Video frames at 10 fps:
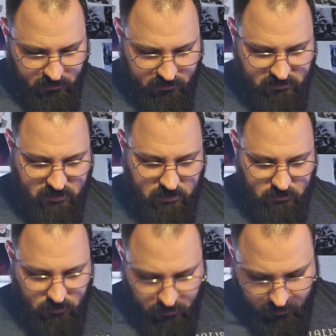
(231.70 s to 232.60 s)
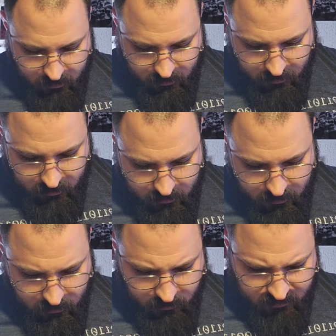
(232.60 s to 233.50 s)
Let's take a look.
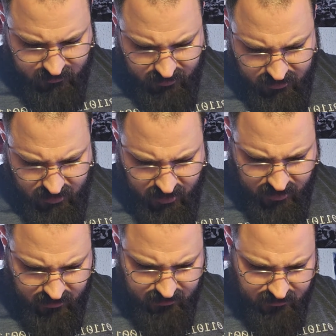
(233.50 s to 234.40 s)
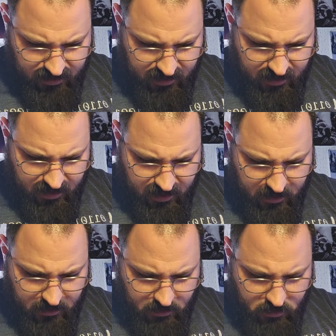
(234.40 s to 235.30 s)
Looks like it has a